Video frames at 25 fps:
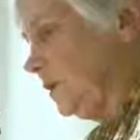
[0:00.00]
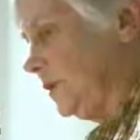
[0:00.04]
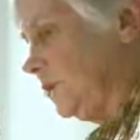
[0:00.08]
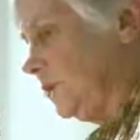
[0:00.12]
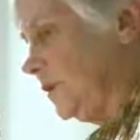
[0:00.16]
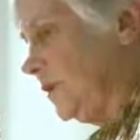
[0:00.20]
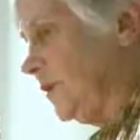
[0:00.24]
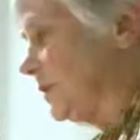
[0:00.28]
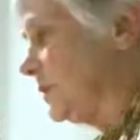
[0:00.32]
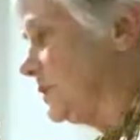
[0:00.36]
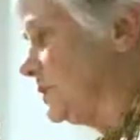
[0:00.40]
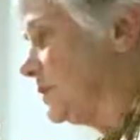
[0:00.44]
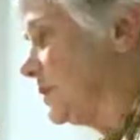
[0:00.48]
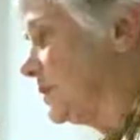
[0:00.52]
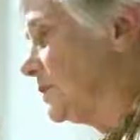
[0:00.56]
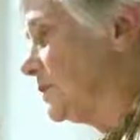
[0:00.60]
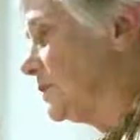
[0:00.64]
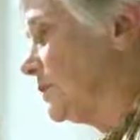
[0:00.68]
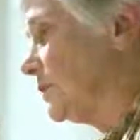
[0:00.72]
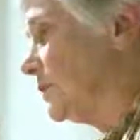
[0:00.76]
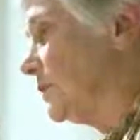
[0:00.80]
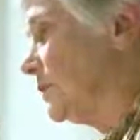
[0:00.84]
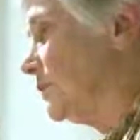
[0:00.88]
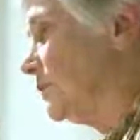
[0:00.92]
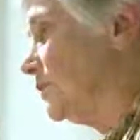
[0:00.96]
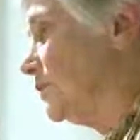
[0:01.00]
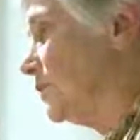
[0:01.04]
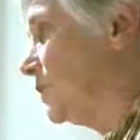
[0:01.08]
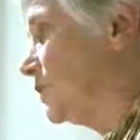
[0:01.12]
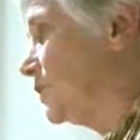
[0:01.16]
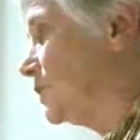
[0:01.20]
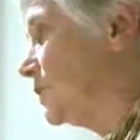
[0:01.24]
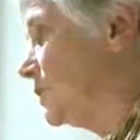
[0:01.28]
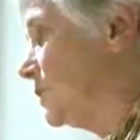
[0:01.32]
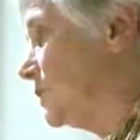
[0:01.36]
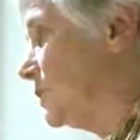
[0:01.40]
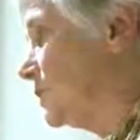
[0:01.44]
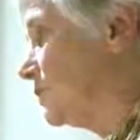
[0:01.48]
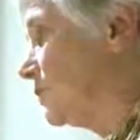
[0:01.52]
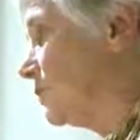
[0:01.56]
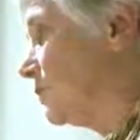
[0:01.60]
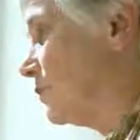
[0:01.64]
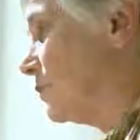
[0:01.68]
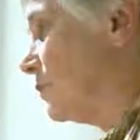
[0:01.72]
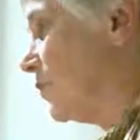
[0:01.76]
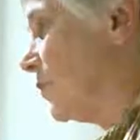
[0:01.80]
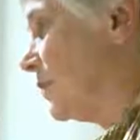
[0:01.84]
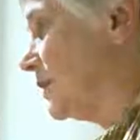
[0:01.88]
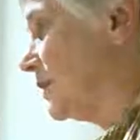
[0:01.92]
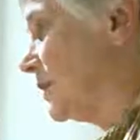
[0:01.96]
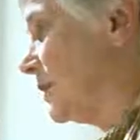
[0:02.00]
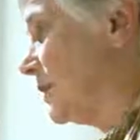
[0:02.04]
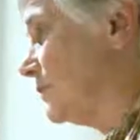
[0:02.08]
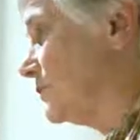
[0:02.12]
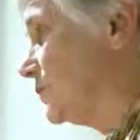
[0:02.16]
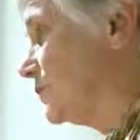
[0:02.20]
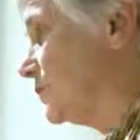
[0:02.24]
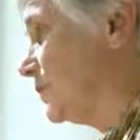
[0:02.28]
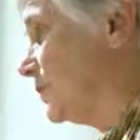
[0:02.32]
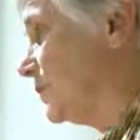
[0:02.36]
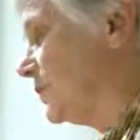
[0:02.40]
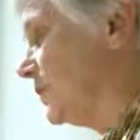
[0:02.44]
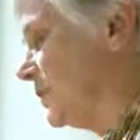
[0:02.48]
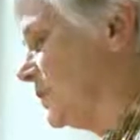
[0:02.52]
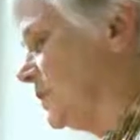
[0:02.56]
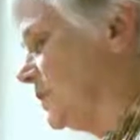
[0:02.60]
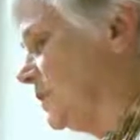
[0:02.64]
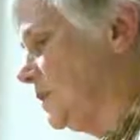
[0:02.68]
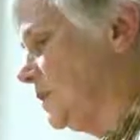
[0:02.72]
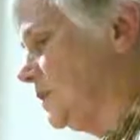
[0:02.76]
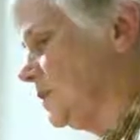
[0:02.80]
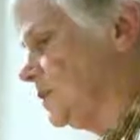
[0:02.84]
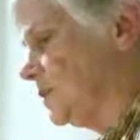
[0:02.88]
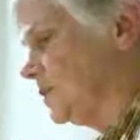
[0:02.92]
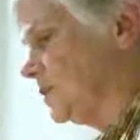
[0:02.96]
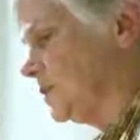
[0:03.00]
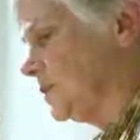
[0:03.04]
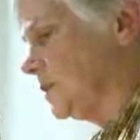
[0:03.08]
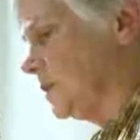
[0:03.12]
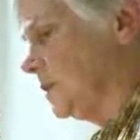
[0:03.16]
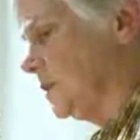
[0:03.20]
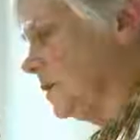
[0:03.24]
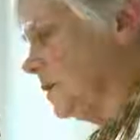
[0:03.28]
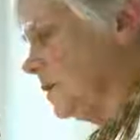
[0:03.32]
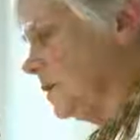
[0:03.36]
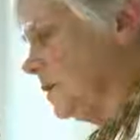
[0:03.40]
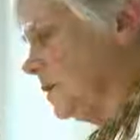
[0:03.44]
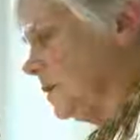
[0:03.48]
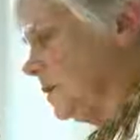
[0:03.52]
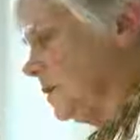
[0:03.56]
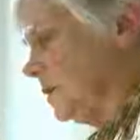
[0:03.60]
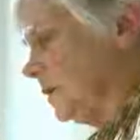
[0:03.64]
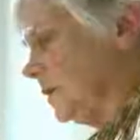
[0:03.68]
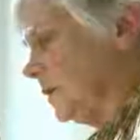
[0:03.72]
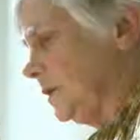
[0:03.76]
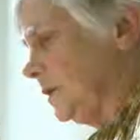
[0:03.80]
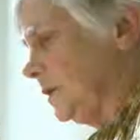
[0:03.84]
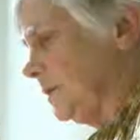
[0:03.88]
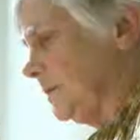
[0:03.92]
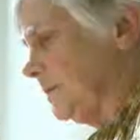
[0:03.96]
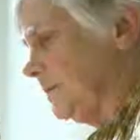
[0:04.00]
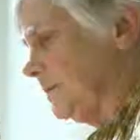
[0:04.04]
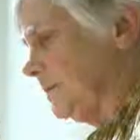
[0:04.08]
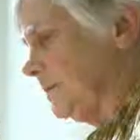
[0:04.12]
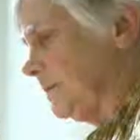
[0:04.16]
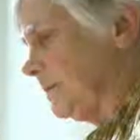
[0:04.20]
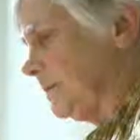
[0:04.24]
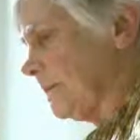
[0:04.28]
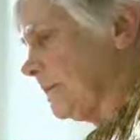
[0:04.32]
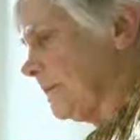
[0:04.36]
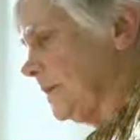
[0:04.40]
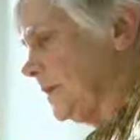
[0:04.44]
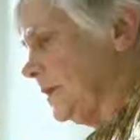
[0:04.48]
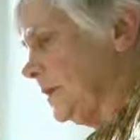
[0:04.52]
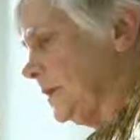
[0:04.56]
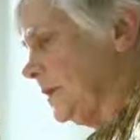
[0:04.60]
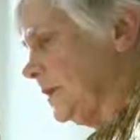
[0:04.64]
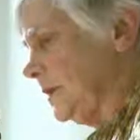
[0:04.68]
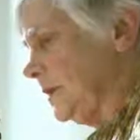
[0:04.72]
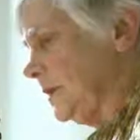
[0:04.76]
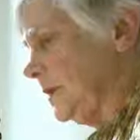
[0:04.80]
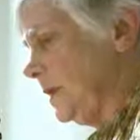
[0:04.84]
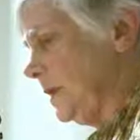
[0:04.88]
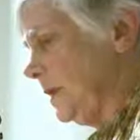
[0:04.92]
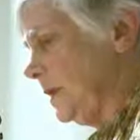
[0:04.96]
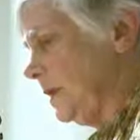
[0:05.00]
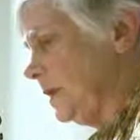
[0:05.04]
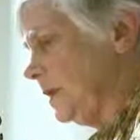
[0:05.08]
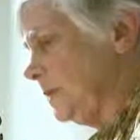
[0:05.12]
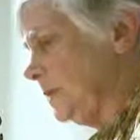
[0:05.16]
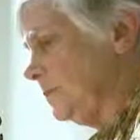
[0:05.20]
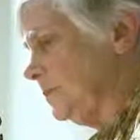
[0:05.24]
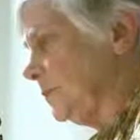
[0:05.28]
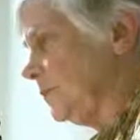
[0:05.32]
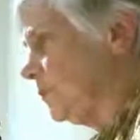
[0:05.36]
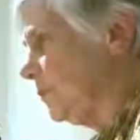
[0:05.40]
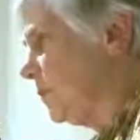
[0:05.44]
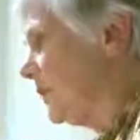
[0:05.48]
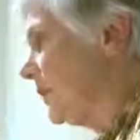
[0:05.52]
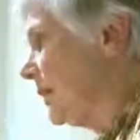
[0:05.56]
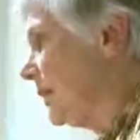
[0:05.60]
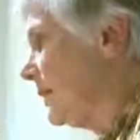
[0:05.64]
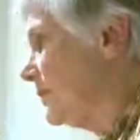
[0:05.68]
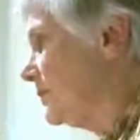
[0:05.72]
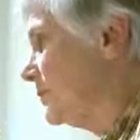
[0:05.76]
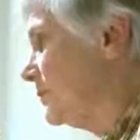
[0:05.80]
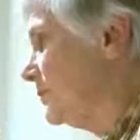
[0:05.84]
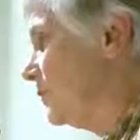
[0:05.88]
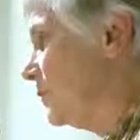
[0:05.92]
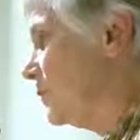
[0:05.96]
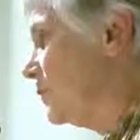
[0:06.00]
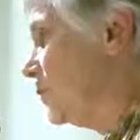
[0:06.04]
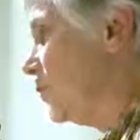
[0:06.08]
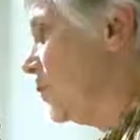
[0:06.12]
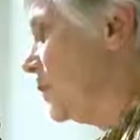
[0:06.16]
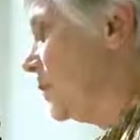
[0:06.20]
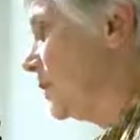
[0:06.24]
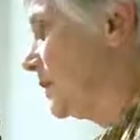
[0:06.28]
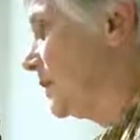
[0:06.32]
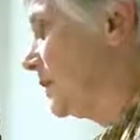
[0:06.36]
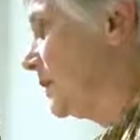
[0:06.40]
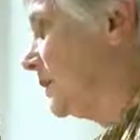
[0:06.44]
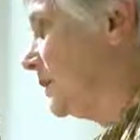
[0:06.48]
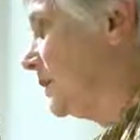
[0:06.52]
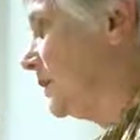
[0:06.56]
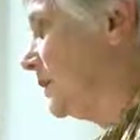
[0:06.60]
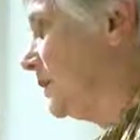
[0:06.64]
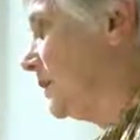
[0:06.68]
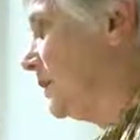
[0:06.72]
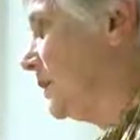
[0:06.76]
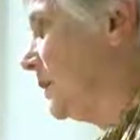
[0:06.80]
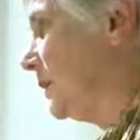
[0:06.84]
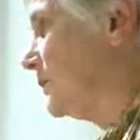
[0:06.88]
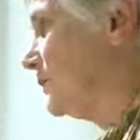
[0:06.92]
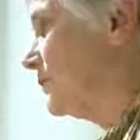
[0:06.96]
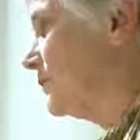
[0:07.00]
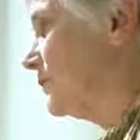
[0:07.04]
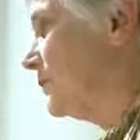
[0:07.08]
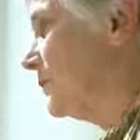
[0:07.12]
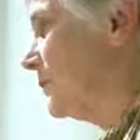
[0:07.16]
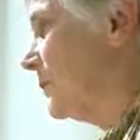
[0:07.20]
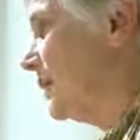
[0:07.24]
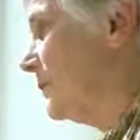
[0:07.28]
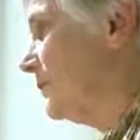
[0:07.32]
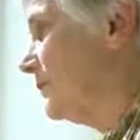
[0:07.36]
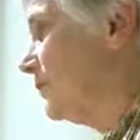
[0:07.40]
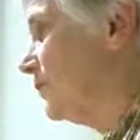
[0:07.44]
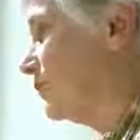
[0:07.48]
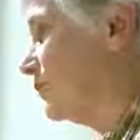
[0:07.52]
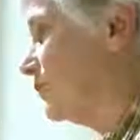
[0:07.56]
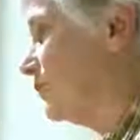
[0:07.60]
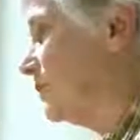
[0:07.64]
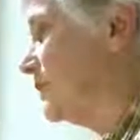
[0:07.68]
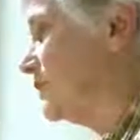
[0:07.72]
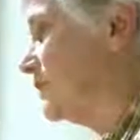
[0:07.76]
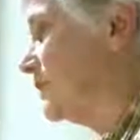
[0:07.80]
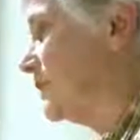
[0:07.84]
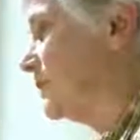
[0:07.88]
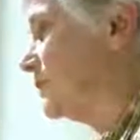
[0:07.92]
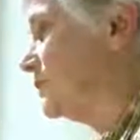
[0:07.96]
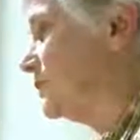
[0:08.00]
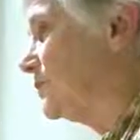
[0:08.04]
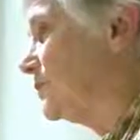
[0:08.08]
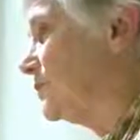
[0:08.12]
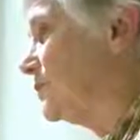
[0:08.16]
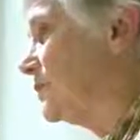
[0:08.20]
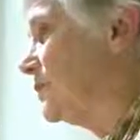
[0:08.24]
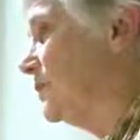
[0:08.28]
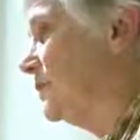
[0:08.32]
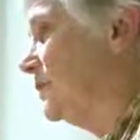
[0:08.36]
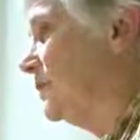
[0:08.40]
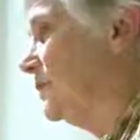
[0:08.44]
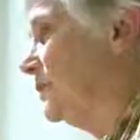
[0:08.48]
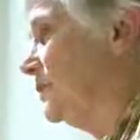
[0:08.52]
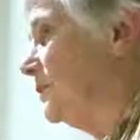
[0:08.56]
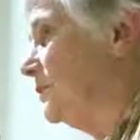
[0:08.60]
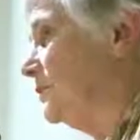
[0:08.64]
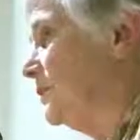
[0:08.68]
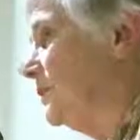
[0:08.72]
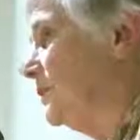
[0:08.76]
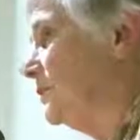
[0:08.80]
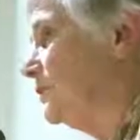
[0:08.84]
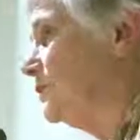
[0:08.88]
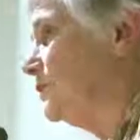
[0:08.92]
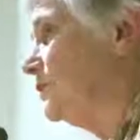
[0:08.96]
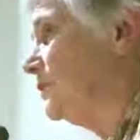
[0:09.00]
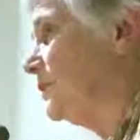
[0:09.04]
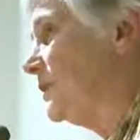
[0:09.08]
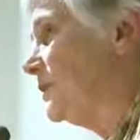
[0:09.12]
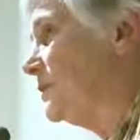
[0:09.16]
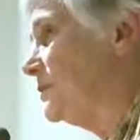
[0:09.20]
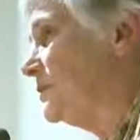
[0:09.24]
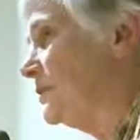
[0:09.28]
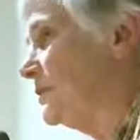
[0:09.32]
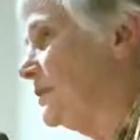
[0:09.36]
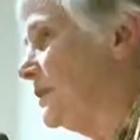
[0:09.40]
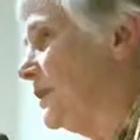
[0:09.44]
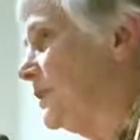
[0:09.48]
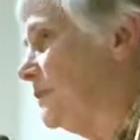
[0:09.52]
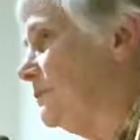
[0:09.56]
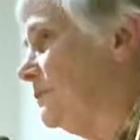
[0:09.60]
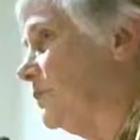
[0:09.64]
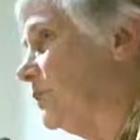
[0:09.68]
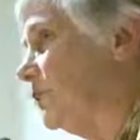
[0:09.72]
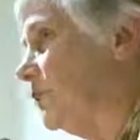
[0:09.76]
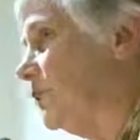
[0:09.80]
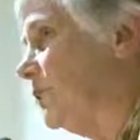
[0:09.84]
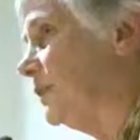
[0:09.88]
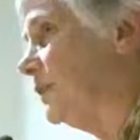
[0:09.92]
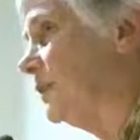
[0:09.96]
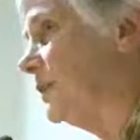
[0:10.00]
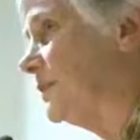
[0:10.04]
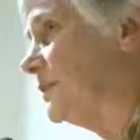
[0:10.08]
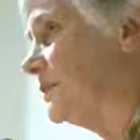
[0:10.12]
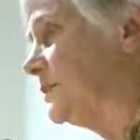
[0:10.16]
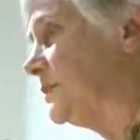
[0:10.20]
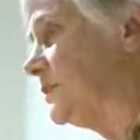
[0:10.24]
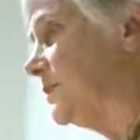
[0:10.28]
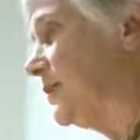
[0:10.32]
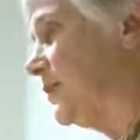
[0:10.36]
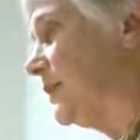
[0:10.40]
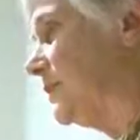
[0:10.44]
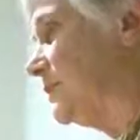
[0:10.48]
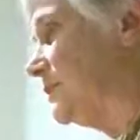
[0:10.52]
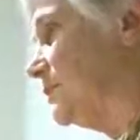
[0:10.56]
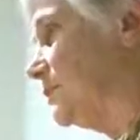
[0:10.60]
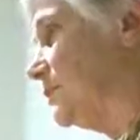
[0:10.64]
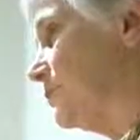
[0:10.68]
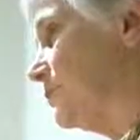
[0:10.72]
1 sector of which is required to have certified teachers. But what happened in Milwaukee, other than having 3 sectors? In 2009, Milwaukee decided to